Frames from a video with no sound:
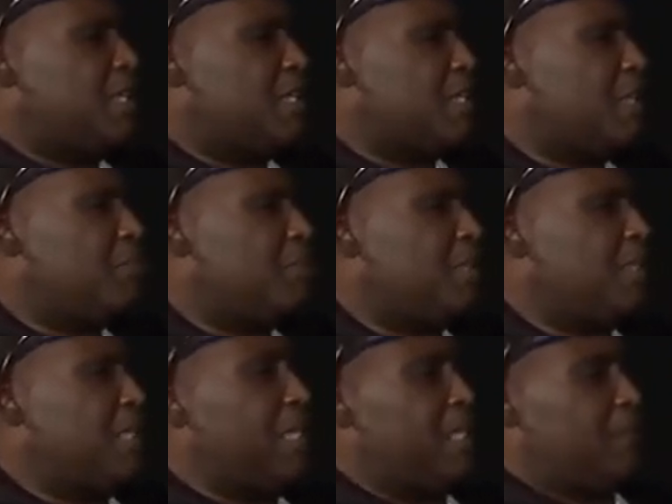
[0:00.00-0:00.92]
a guitar
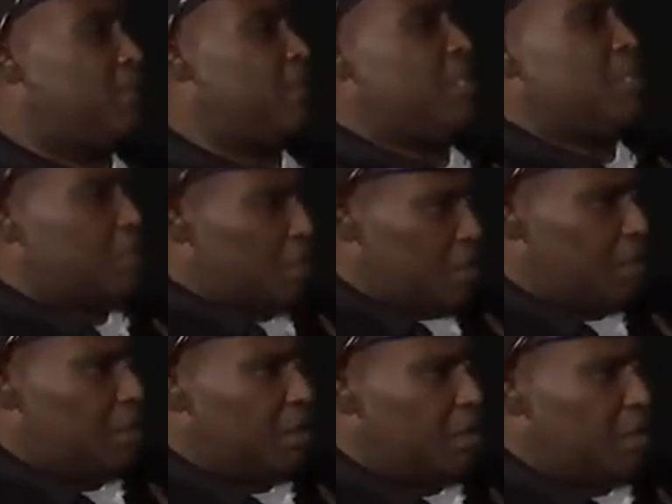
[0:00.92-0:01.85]
player, and
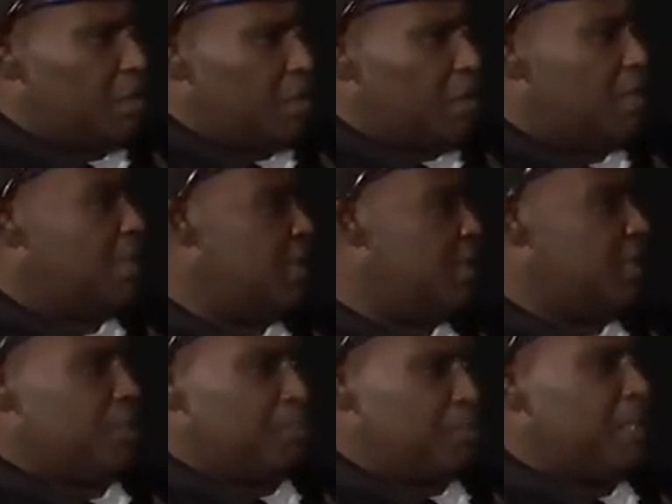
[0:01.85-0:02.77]
eventually I
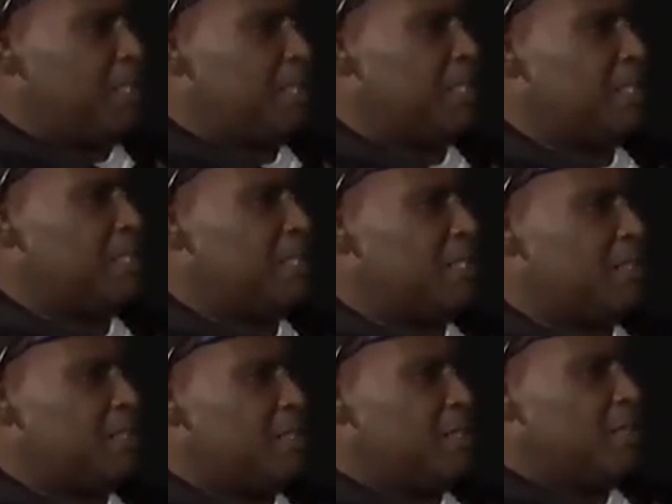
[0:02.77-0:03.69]
ended up playing the
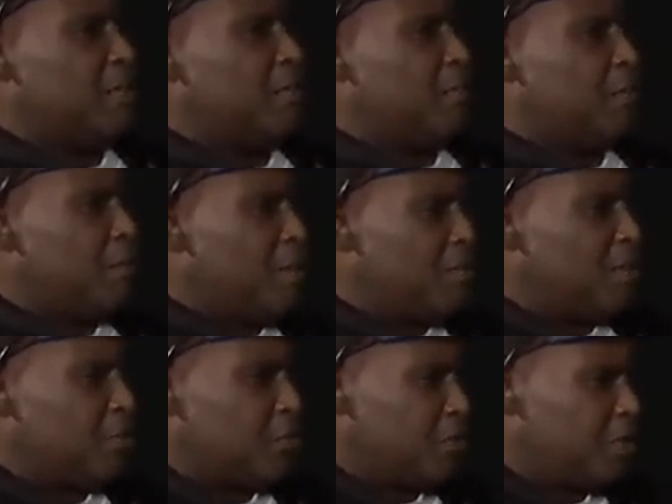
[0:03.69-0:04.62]
guitar.
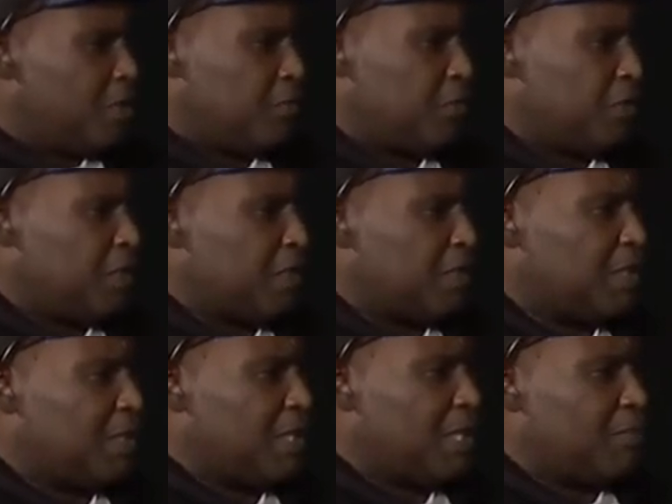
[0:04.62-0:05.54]
Formal training for the
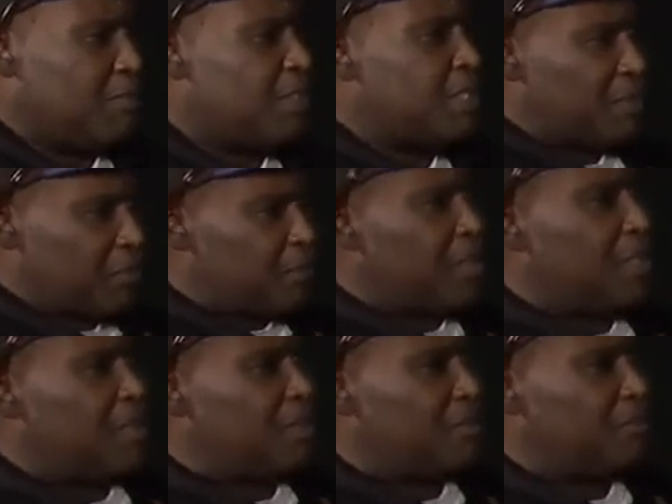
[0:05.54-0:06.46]
guitar, I'm self-taught.